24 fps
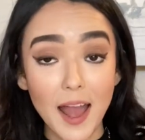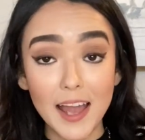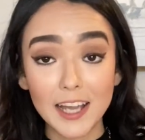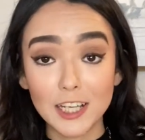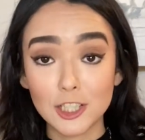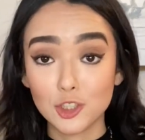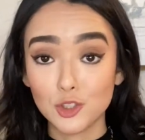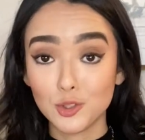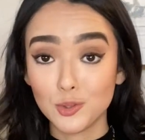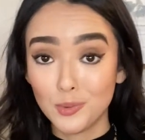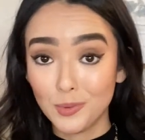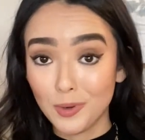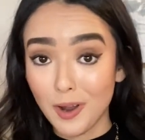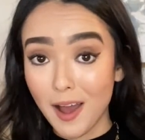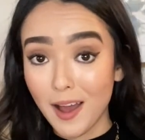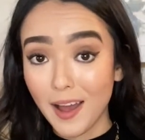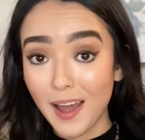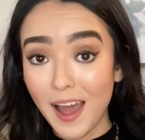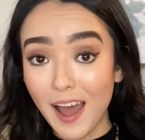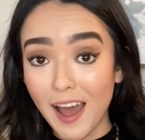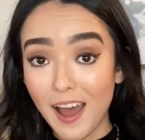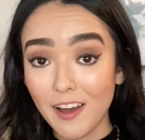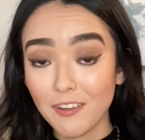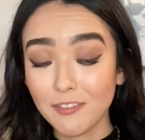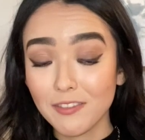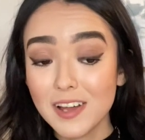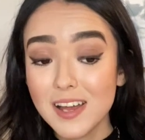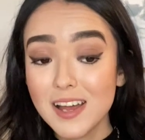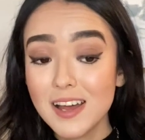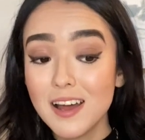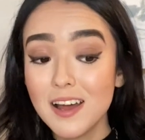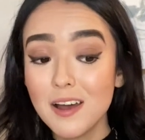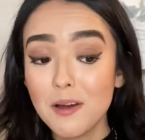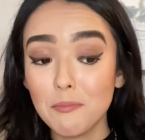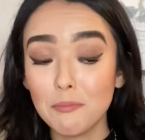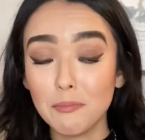I do not have
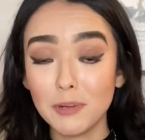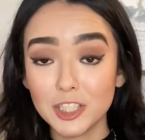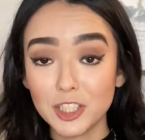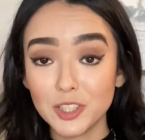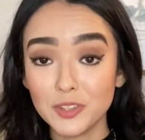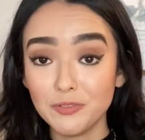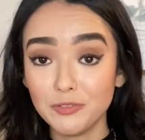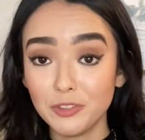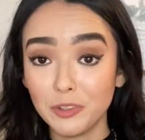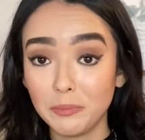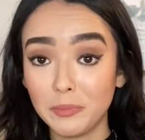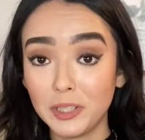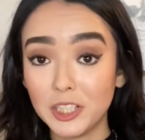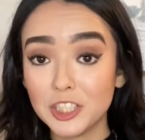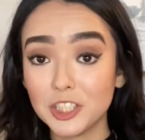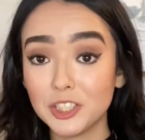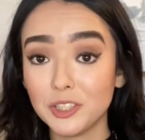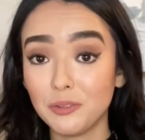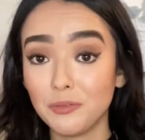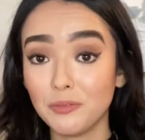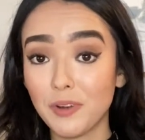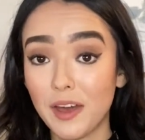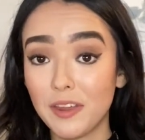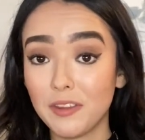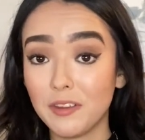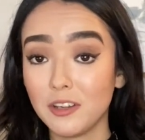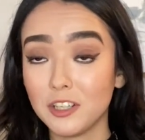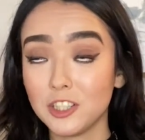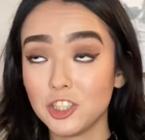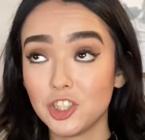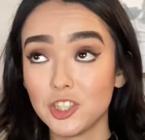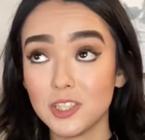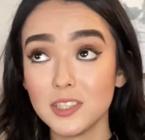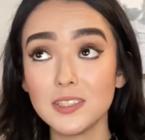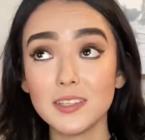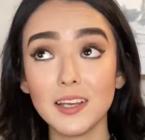much information, rather
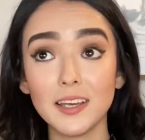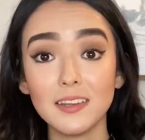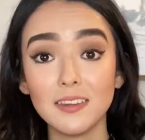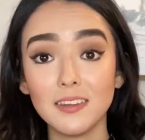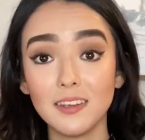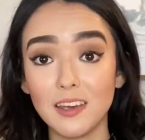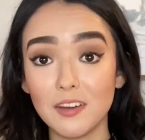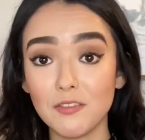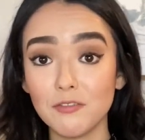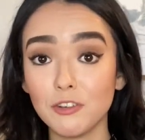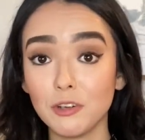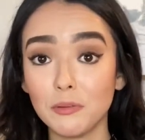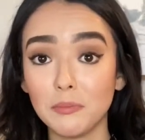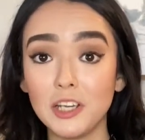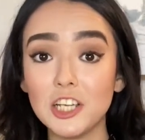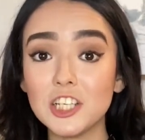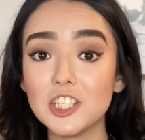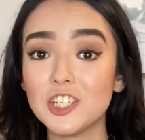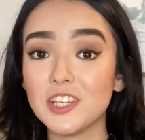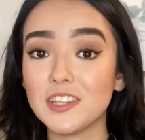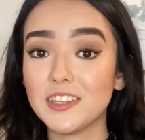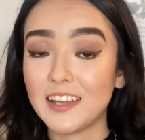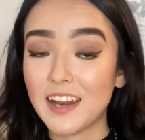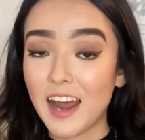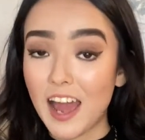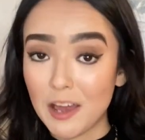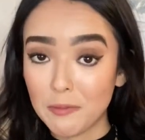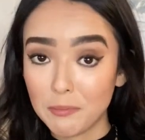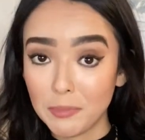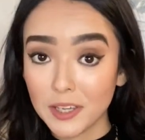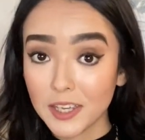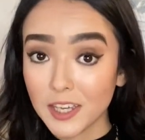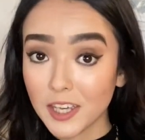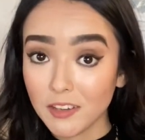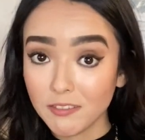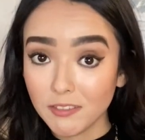just like the information that I've
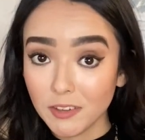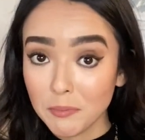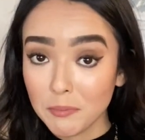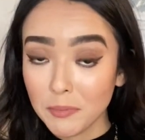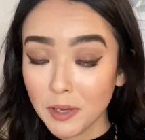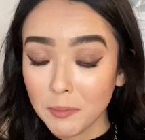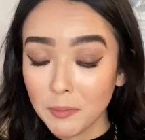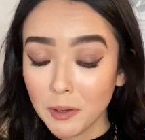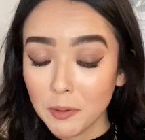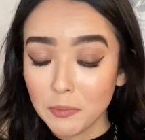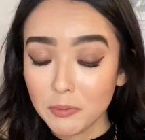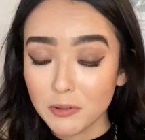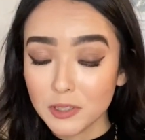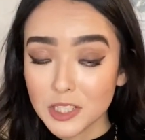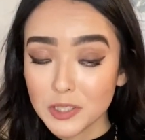been given by my